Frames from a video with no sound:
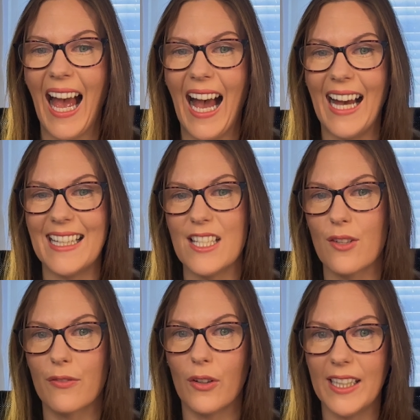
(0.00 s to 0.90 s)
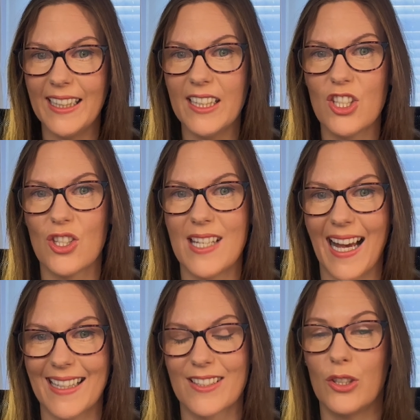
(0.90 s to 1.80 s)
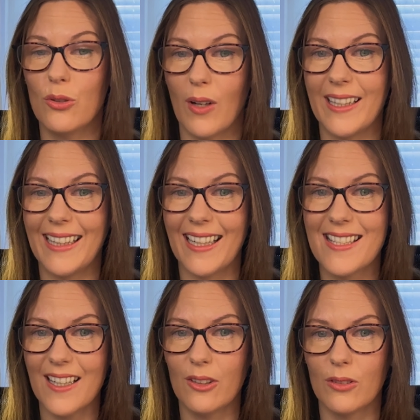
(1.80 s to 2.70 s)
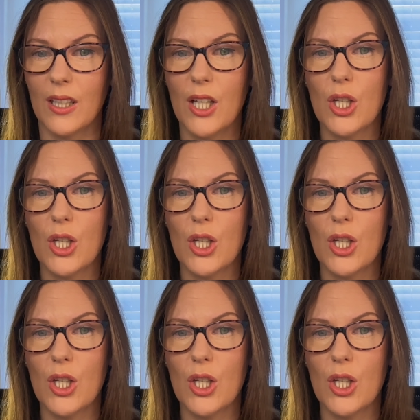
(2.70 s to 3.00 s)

And for each task, you write that down.